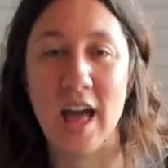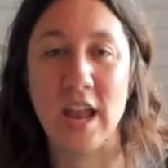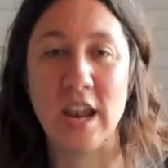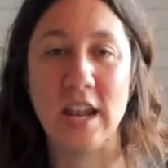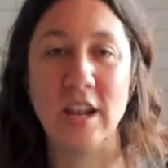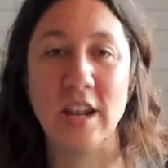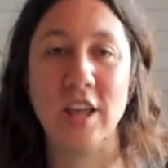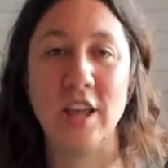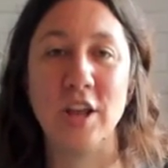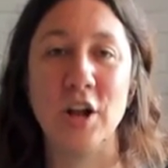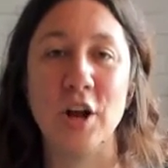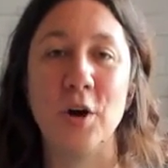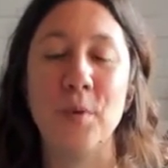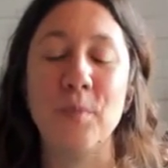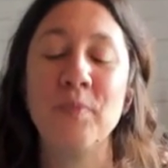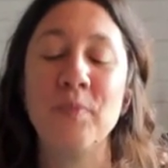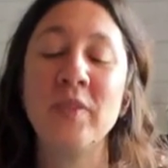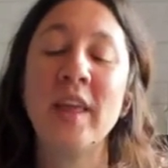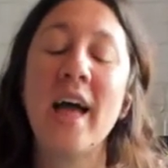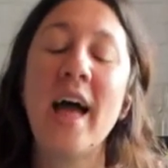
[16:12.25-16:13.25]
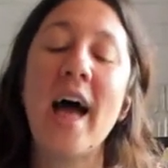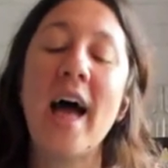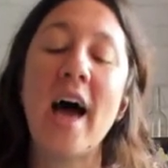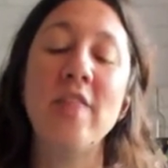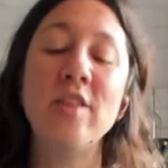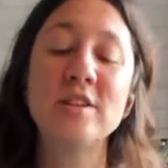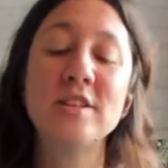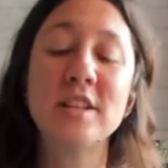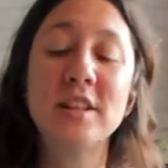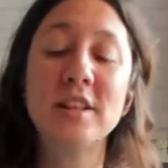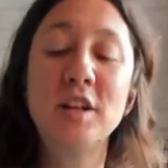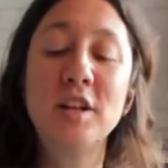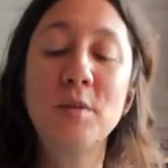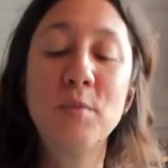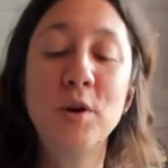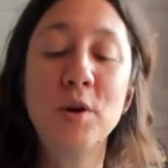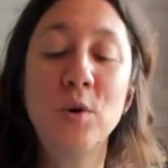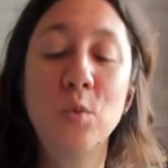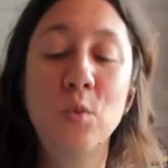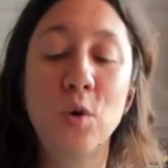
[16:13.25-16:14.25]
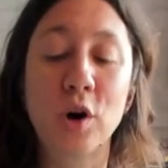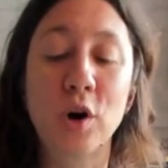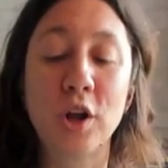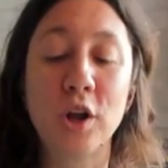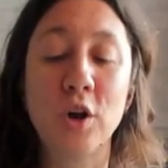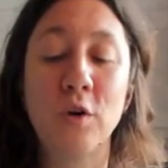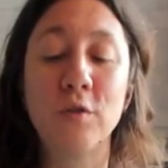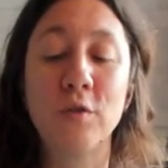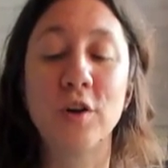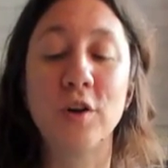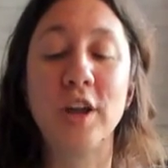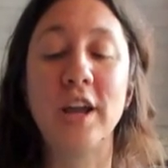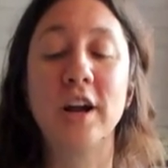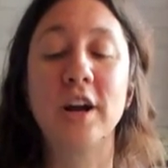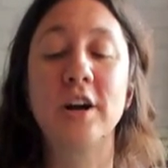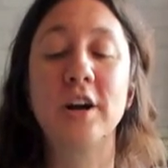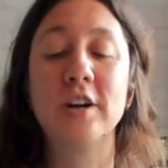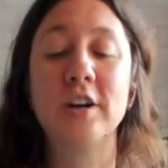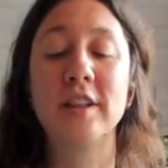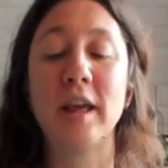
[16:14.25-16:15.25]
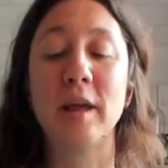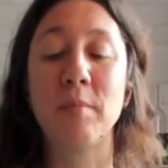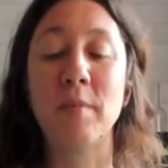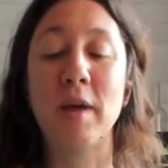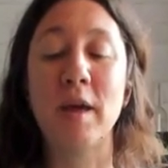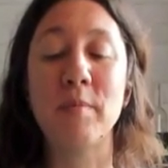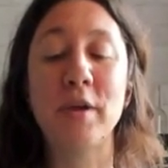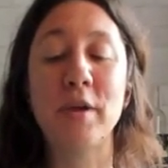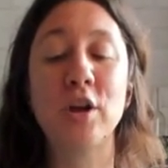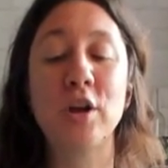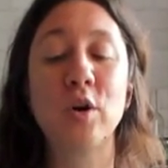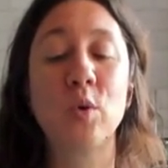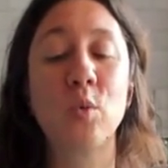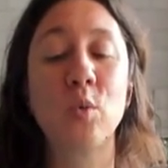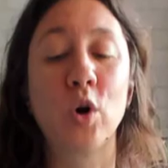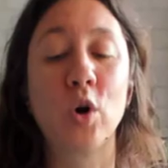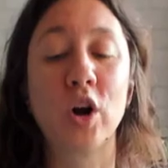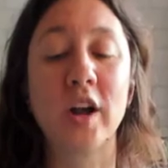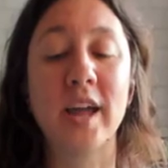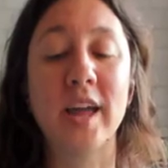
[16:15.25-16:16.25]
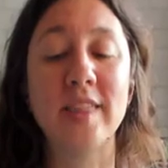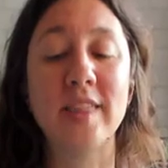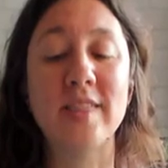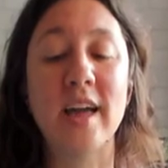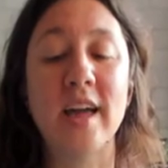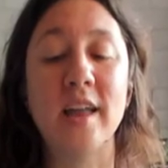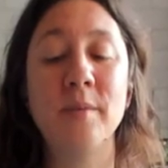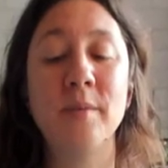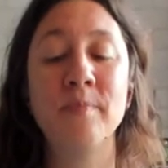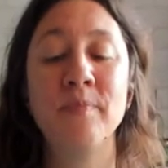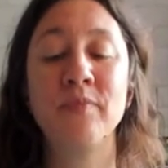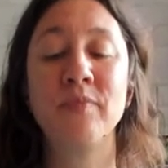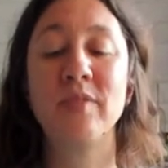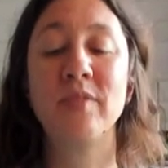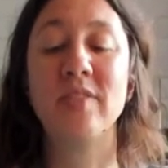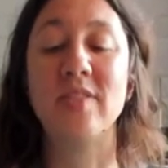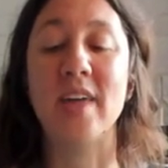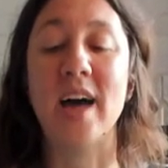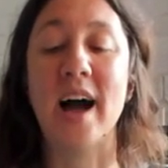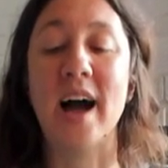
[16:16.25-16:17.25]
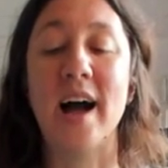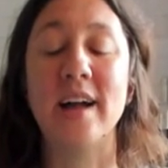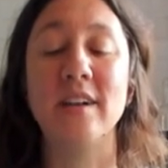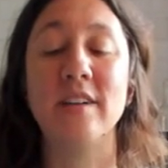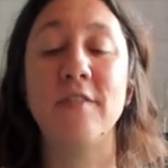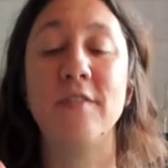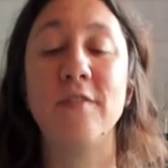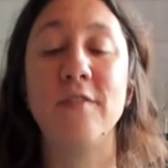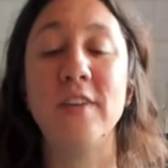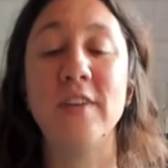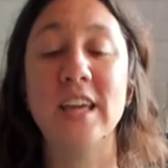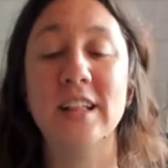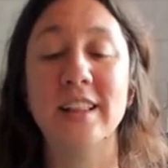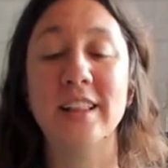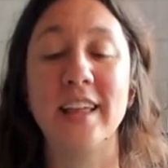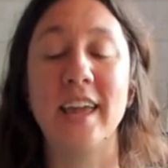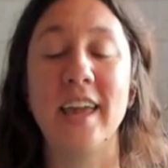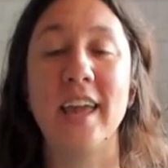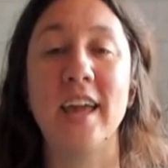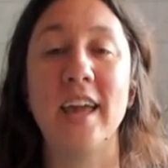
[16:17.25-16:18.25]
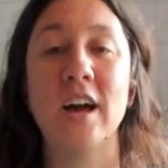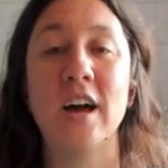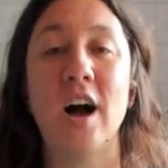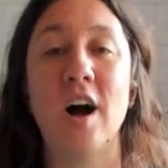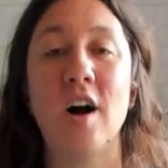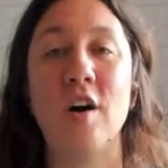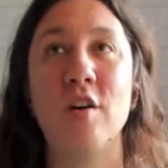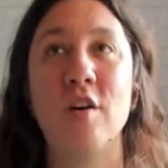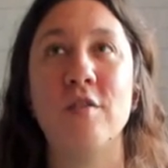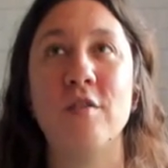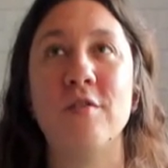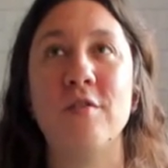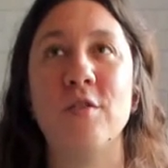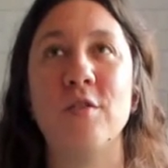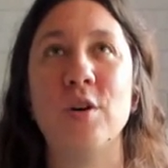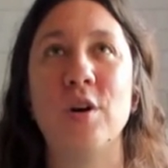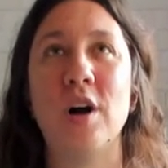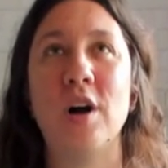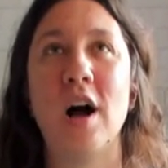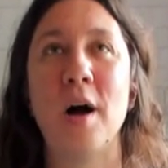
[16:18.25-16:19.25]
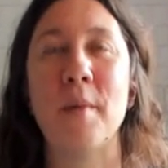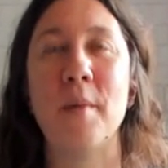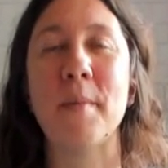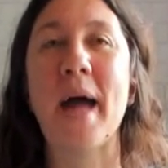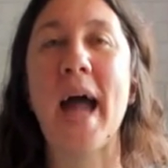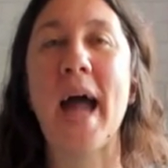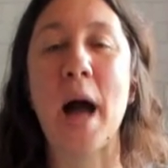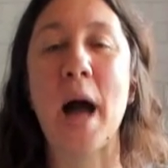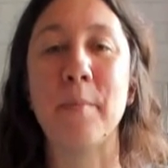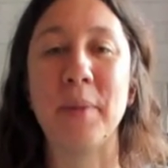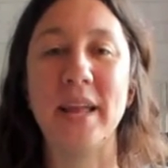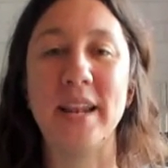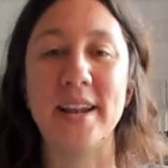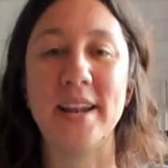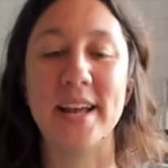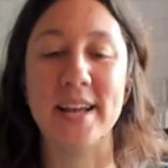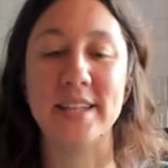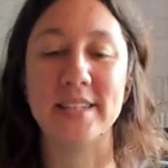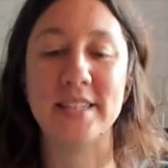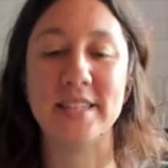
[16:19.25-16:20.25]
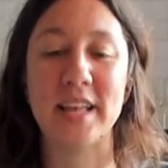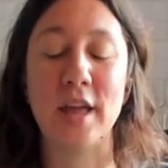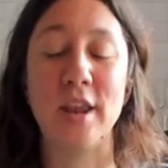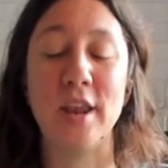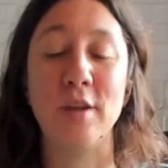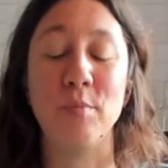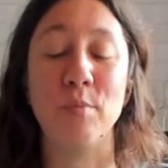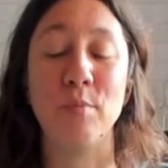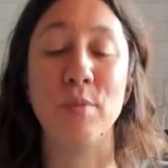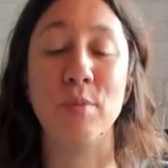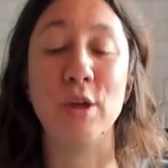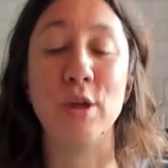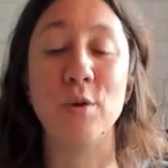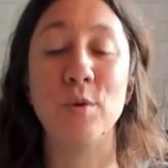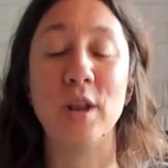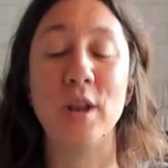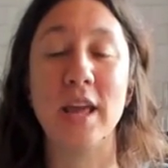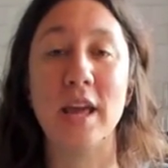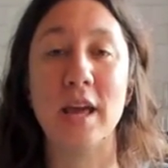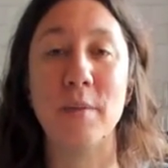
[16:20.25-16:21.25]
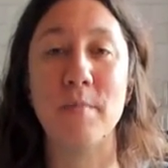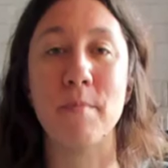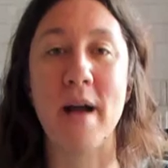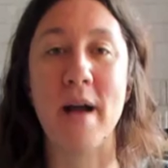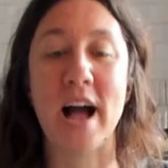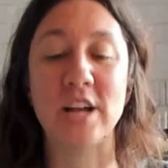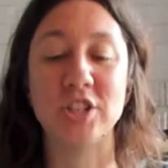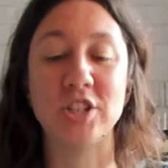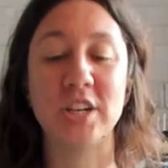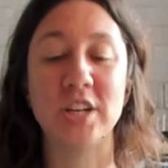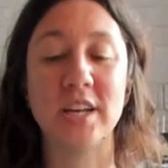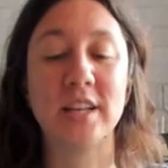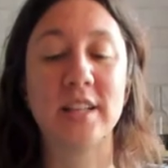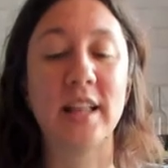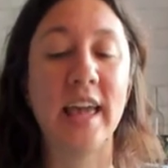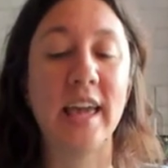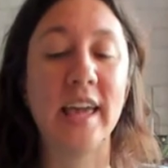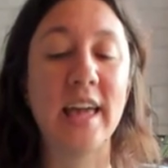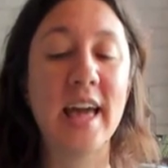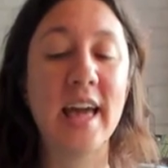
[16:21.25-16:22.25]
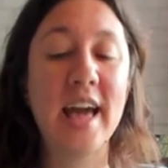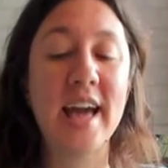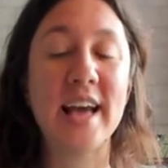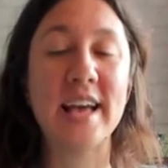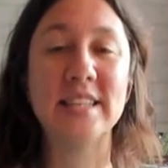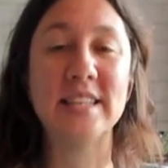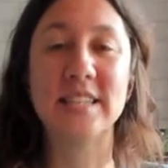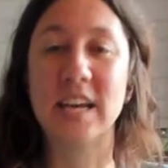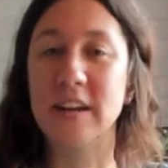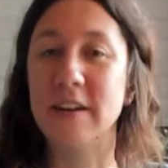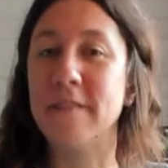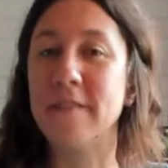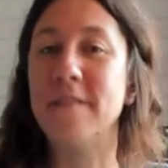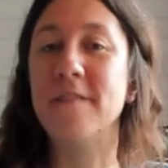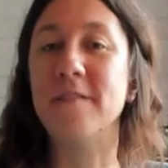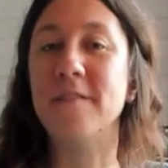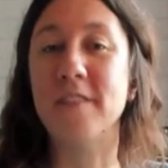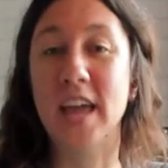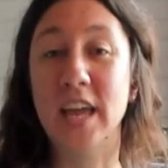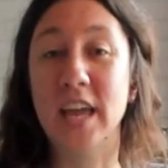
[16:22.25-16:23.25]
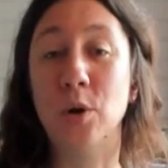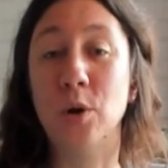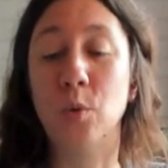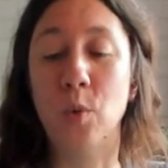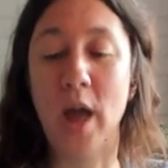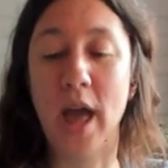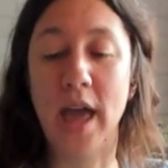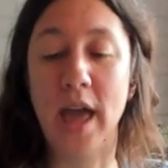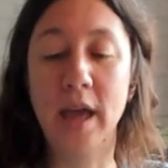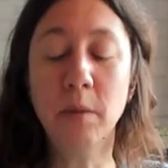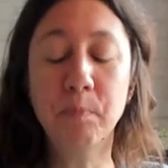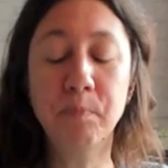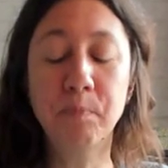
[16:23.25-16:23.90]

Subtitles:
And, you know, and there's a little bit of worry over here, like maybe you're worried that that feeling of happiness and beauty and magic, like, is going to fade away.